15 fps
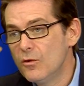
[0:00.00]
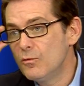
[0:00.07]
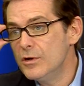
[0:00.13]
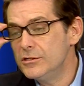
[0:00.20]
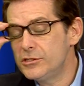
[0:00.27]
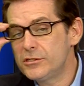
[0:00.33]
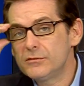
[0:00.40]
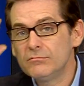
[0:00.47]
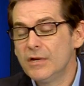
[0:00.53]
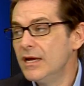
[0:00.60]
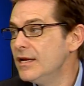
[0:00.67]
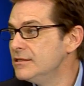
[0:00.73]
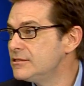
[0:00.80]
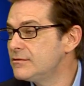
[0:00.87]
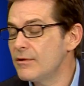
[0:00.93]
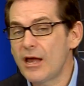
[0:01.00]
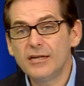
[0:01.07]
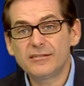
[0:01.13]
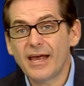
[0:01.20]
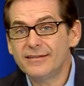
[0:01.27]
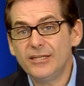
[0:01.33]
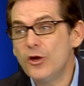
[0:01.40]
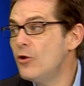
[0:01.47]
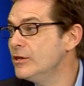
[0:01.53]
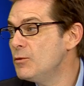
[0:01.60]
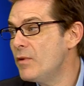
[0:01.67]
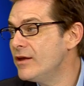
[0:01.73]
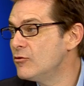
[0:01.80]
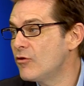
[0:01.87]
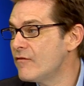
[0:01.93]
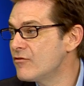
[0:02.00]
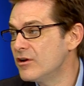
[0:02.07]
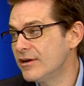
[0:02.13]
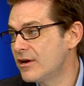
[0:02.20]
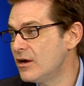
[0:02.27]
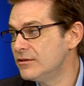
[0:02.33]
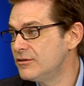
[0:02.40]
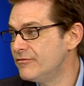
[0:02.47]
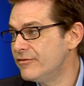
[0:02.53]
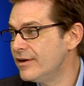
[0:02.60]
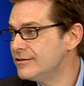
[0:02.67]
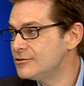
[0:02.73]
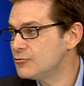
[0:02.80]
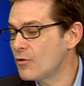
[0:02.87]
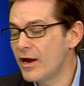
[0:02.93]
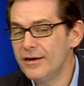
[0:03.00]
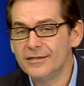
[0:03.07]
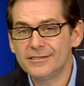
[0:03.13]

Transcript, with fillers: which is, is like the only way they're ever going to cut defense, right?